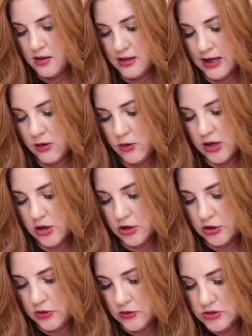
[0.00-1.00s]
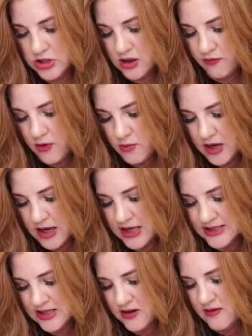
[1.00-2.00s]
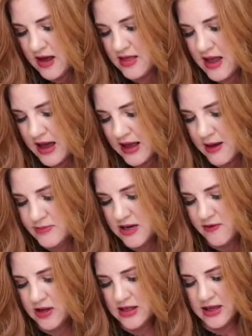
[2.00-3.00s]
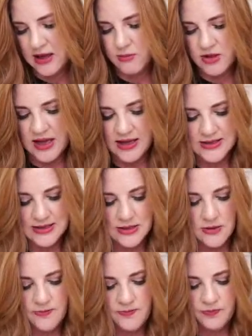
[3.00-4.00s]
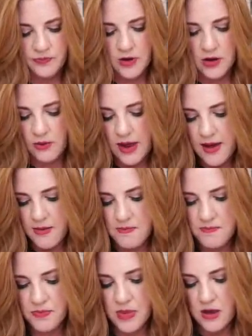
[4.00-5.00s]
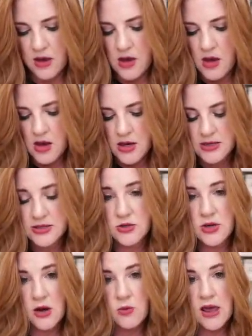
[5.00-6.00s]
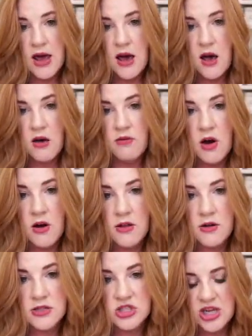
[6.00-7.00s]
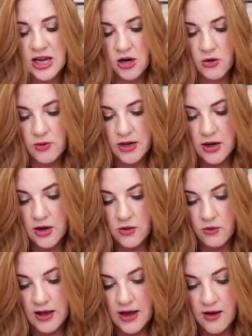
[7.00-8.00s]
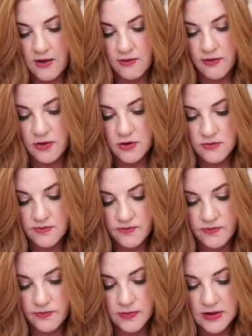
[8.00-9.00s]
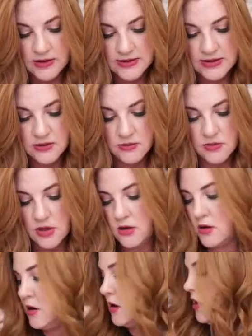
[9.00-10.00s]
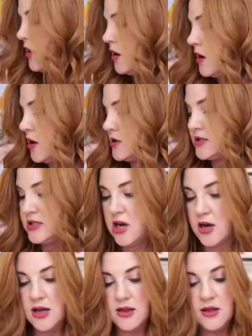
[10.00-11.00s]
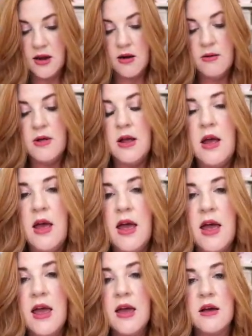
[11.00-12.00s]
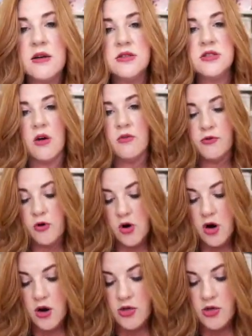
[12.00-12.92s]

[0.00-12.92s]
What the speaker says: liquid glue to the foam adhesive and that kept everything in place. Okay, so now we have our little shaker window. We have some cardstock in there. And for